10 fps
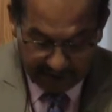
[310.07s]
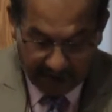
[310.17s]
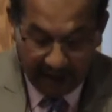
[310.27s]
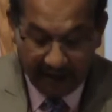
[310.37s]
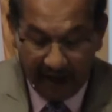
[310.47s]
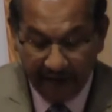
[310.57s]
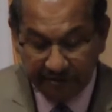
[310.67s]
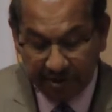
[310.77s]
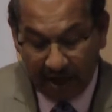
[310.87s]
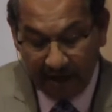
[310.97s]
and life's
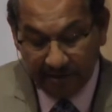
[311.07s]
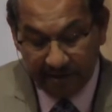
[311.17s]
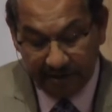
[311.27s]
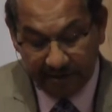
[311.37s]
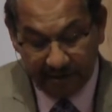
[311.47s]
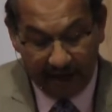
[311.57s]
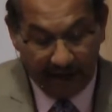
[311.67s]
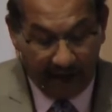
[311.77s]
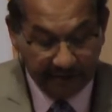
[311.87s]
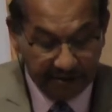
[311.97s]
challenges and
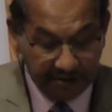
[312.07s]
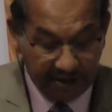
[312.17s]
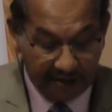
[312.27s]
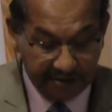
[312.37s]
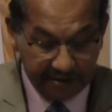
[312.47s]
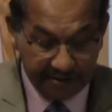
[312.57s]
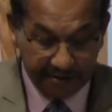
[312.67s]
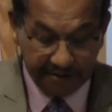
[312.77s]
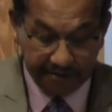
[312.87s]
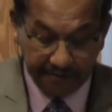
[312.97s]
life's
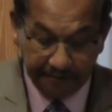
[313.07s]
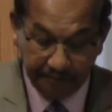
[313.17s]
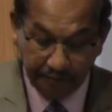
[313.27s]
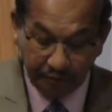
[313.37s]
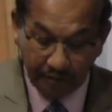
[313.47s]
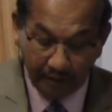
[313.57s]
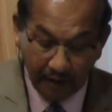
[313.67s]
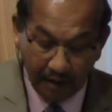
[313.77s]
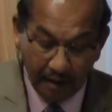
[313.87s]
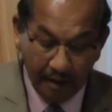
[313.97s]
injustices?
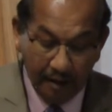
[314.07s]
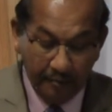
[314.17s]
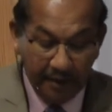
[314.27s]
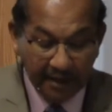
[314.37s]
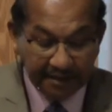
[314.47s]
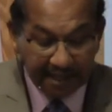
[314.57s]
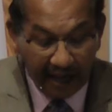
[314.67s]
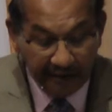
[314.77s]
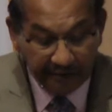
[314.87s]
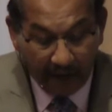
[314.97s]
Being
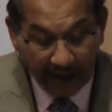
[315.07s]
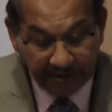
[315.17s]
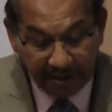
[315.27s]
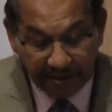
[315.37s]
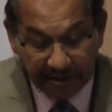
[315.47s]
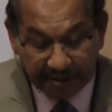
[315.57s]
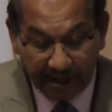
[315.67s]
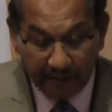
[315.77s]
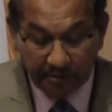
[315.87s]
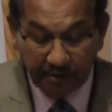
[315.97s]
saved by Jesus
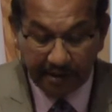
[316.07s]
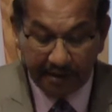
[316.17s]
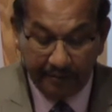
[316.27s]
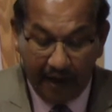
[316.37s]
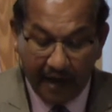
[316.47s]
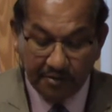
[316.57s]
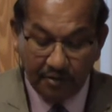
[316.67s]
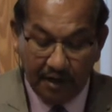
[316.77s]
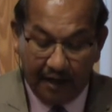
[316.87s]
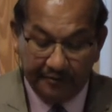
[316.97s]
comes with a command
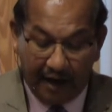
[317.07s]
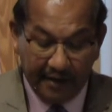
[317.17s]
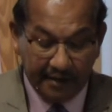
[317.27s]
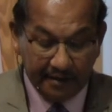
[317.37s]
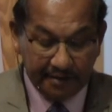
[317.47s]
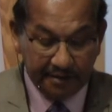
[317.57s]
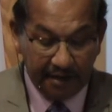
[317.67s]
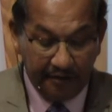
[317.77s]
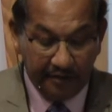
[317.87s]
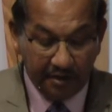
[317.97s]
to love others,
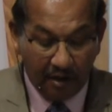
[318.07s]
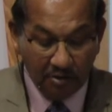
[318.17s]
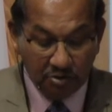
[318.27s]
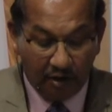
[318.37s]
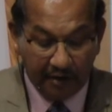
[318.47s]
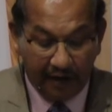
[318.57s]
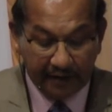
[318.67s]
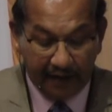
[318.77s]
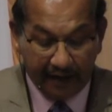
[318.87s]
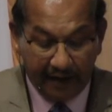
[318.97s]
even those who are
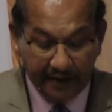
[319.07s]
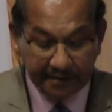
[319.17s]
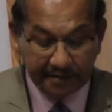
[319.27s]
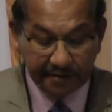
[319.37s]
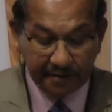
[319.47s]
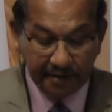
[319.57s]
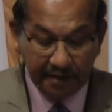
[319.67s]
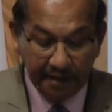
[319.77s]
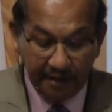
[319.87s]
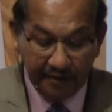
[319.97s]
not like us,
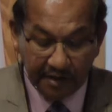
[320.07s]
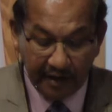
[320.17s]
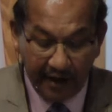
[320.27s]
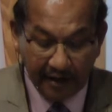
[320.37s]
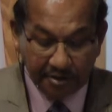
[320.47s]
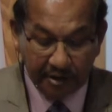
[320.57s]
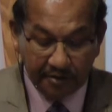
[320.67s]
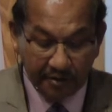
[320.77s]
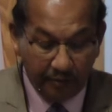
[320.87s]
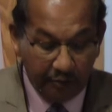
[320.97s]
even the
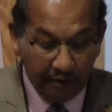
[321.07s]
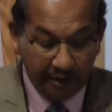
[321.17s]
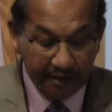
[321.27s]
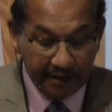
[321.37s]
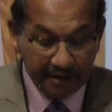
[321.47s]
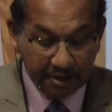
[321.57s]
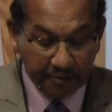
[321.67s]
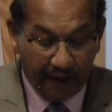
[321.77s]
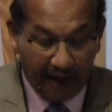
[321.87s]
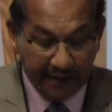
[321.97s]
wretched, the poor, the
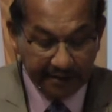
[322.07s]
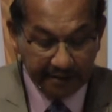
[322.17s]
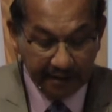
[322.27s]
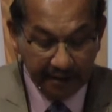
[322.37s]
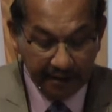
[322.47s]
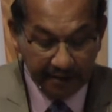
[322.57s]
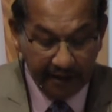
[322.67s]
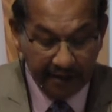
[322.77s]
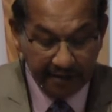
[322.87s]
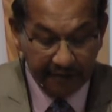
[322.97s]
despised,
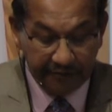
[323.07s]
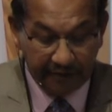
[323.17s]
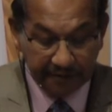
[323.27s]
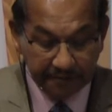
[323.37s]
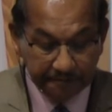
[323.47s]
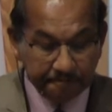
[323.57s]
the indifferent.